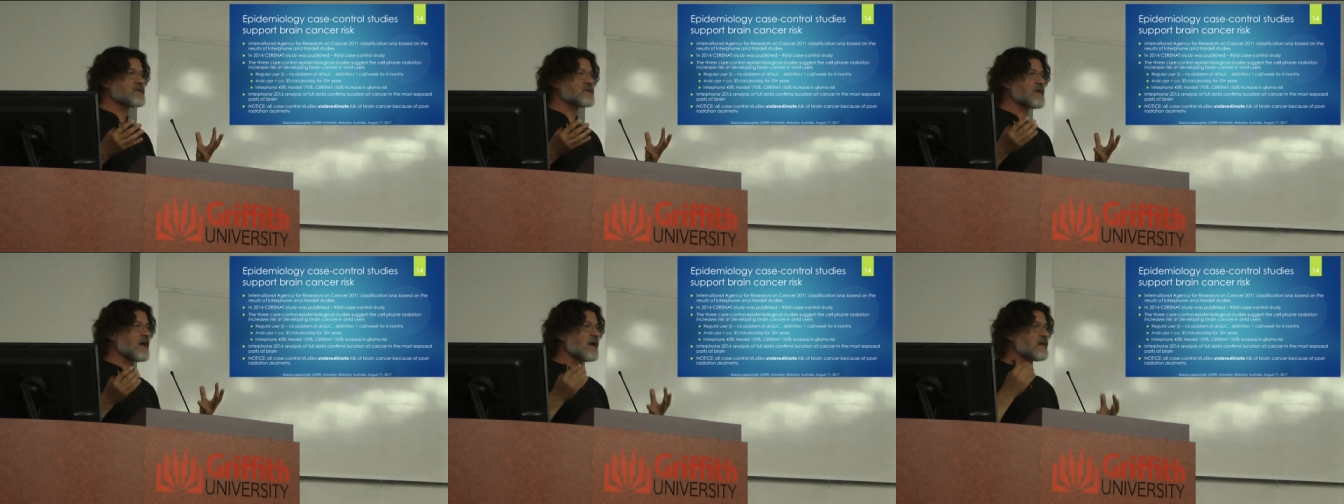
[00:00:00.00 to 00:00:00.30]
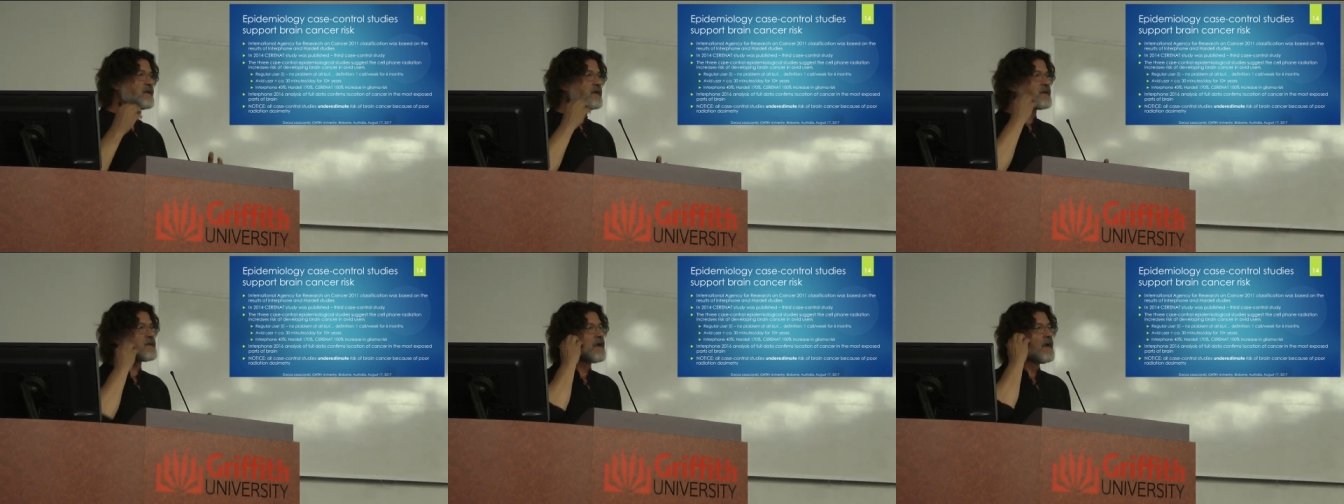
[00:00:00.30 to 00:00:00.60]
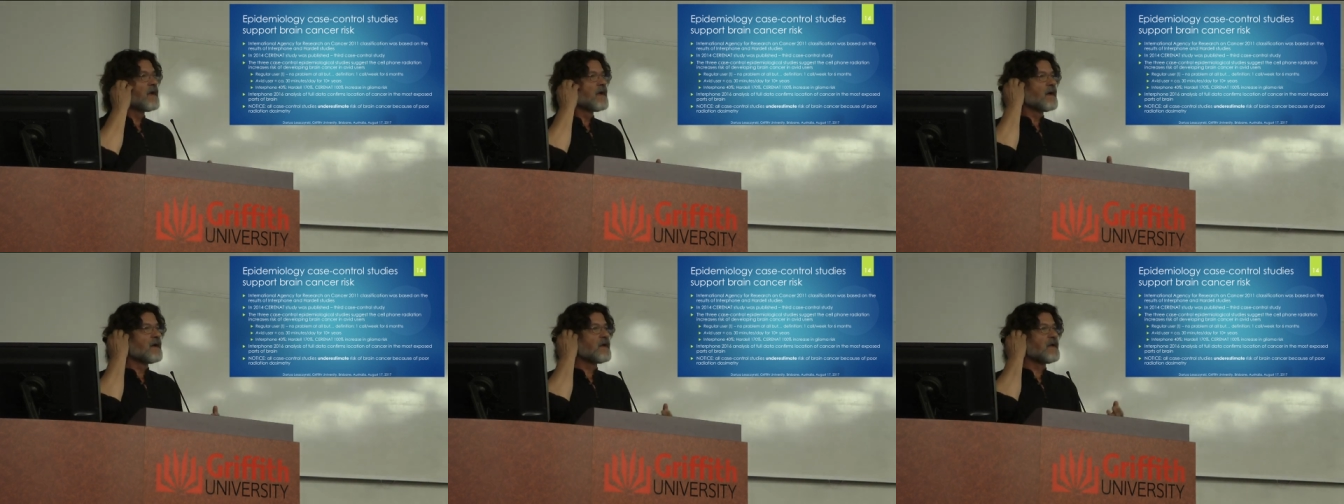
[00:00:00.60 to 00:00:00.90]
studied,
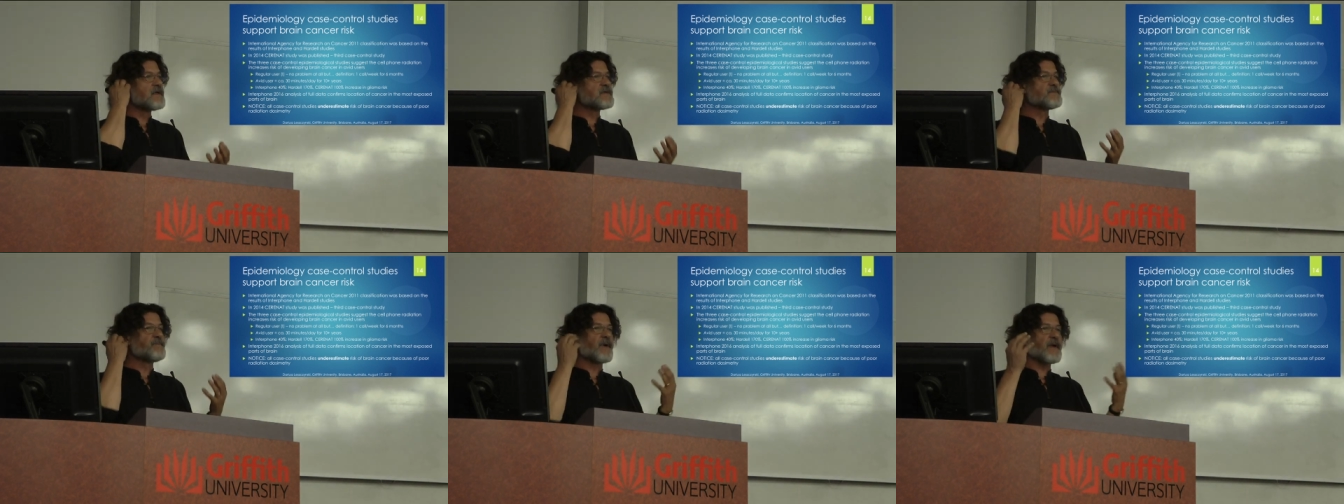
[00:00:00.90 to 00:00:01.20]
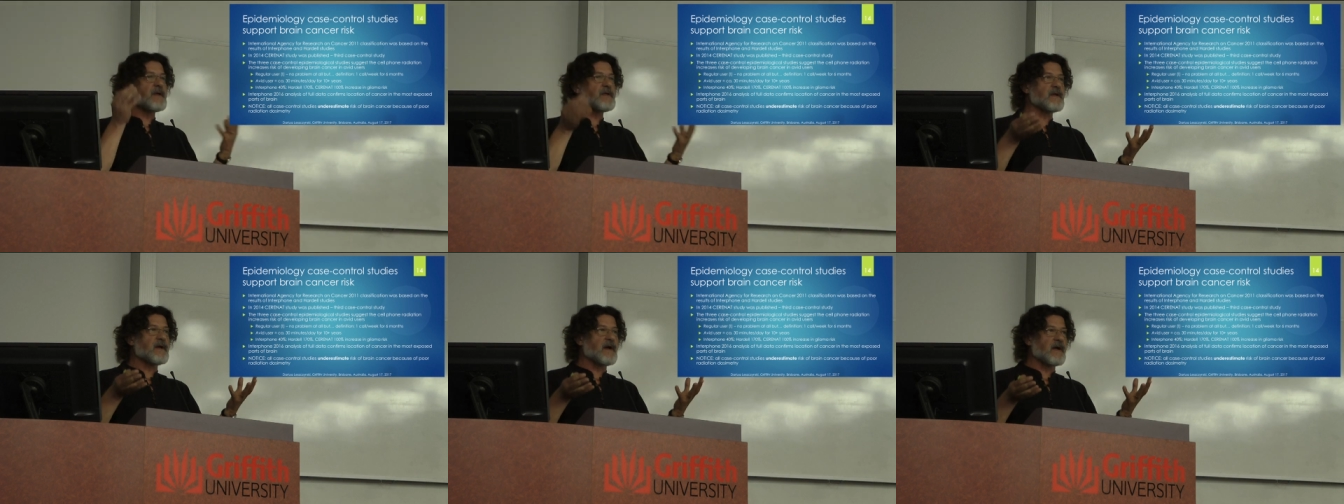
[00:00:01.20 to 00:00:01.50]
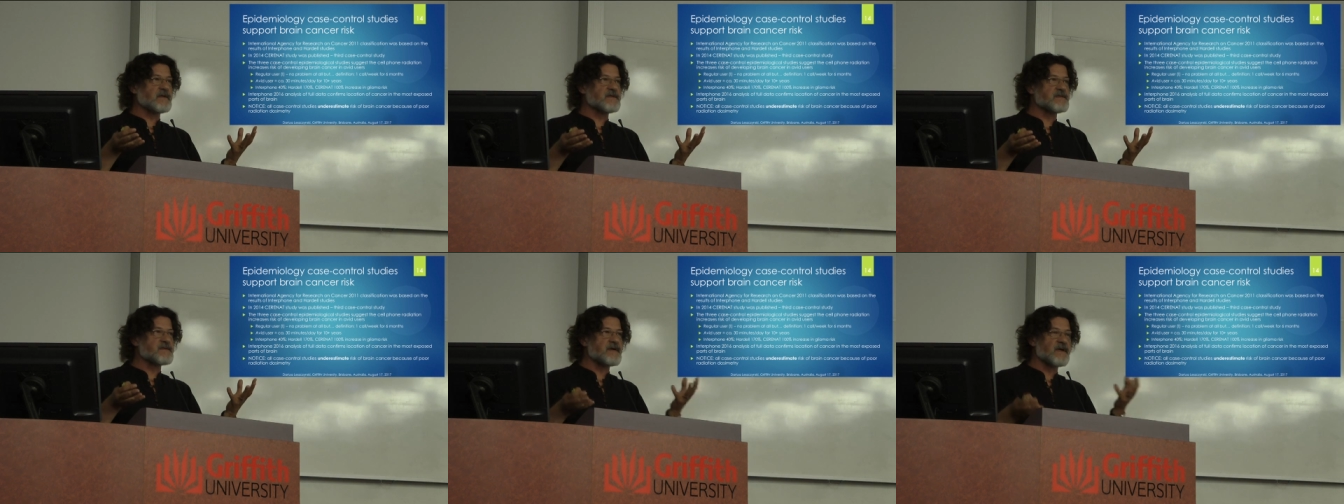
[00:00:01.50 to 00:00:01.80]
is brain
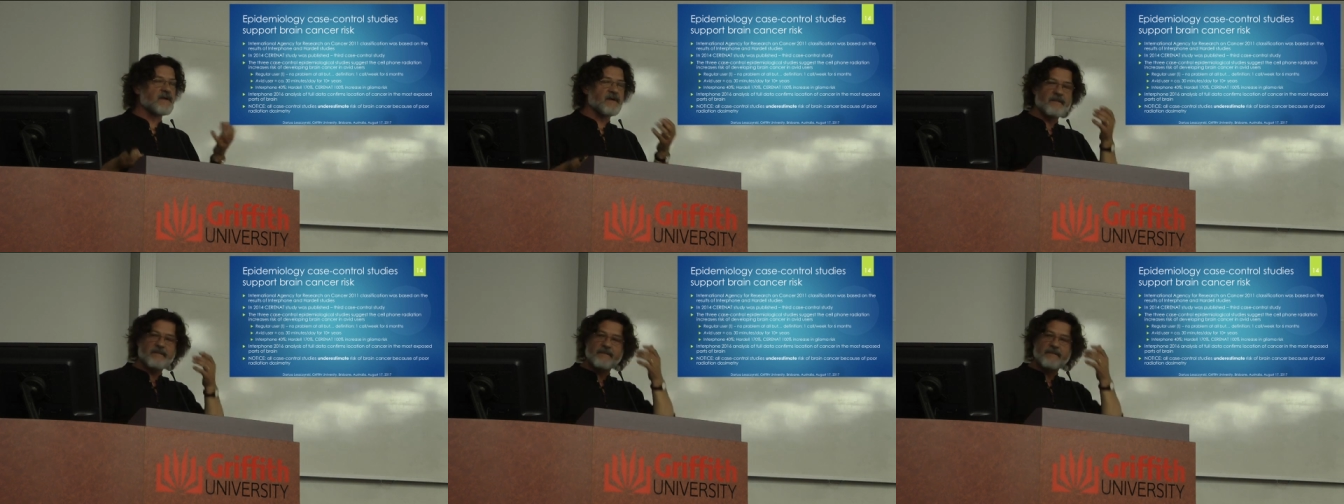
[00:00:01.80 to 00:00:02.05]
cancer.